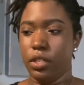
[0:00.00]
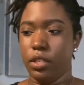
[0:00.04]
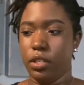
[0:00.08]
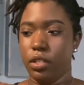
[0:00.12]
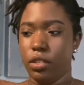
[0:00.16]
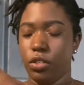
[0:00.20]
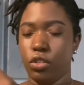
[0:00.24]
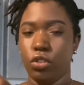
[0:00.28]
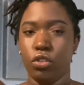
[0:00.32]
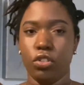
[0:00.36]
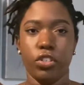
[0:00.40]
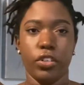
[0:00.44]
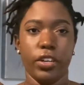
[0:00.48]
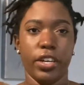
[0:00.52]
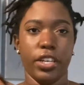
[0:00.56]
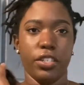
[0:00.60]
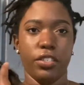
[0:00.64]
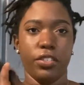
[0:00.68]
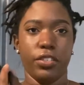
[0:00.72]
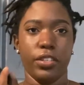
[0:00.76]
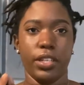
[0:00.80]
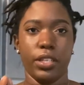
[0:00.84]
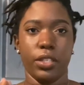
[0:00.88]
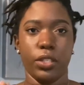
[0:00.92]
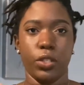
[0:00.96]
two-strand
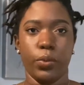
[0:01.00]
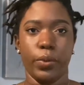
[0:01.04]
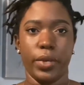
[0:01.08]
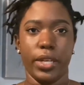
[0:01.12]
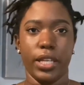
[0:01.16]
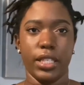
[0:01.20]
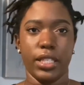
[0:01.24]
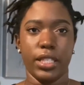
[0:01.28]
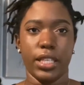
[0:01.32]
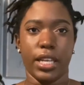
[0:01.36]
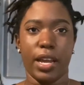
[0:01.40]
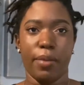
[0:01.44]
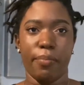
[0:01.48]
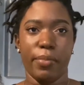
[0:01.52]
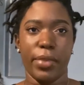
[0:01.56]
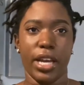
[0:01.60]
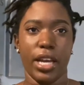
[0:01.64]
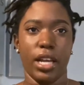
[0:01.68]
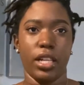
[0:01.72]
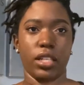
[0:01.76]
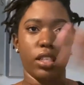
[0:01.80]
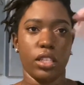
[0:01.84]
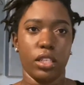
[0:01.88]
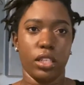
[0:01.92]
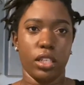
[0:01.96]
twists that I
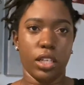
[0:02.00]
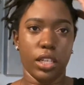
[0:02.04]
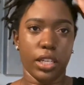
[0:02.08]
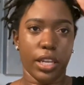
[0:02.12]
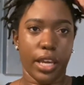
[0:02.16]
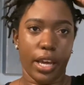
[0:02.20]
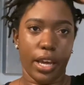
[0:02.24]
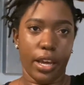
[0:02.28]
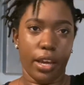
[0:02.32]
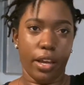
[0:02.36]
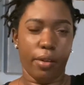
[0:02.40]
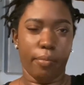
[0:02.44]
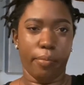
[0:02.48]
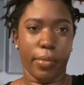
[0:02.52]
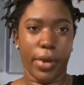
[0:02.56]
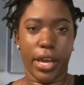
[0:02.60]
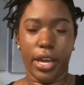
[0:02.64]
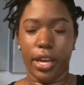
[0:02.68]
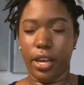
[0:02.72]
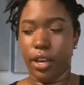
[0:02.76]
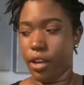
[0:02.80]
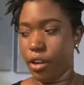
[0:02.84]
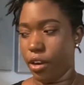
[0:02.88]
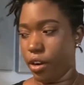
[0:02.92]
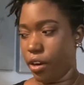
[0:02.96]
made to look like my
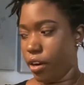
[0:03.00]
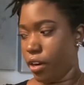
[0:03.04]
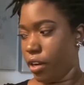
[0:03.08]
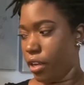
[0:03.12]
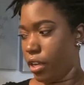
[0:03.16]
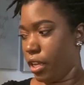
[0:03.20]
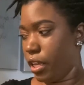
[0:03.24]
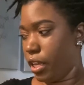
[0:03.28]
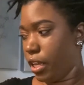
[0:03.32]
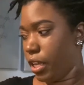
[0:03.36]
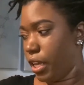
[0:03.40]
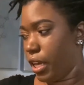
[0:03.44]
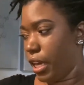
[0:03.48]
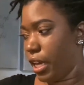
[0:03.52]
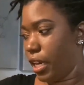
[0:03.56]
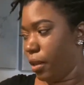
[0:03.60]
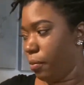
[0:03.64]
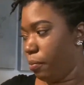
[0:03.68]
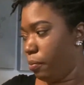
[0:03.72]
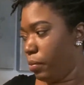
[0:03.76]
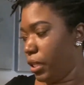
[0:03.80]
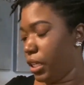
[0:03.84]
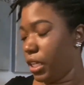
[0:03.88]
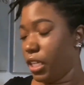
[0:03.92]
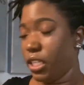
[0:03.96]
hair, and
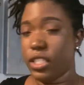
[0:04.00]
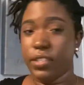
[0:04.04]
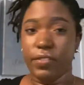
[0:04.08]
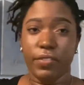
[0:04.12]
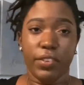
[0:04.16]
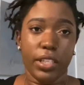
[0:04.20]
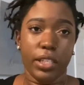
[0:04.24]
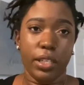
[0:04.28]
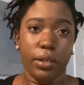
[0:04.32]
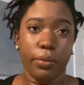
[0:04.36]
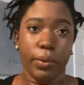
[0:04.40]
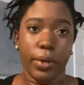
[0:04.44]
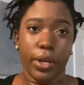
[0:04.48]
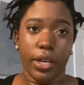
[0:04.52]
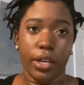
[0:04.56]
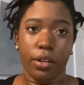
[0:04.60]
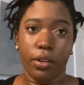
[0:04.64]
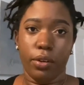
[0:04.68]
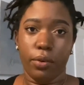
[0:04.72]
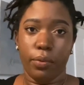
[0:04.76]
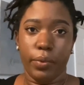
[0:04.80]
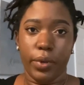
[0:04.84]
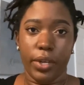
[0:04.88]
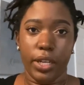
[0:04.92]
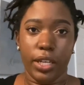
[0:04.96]
it blends really
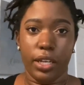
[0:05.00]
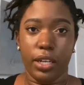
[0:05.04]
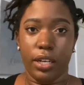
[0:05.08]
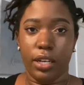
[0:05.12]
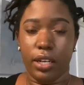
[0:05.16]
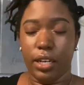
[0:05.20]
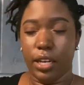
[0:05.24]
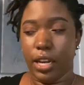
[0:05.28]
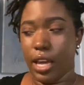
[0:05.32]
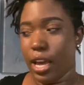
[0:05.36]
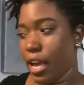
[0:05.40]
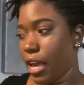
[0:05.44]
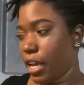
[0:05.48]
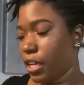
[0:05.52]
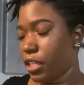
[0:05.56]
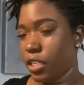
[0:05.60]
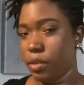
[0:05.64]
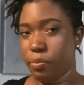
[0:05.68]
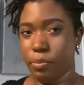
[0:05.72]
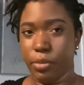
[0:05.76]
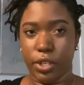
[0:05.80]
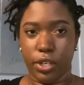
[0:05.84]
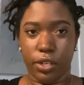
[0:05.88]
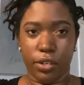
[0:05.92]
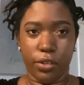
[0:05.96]
well when I actually
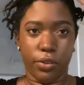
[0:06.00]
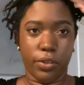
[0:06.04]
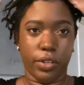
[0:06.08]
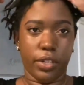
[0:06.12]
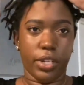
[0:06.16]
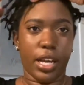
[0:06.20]
put it on.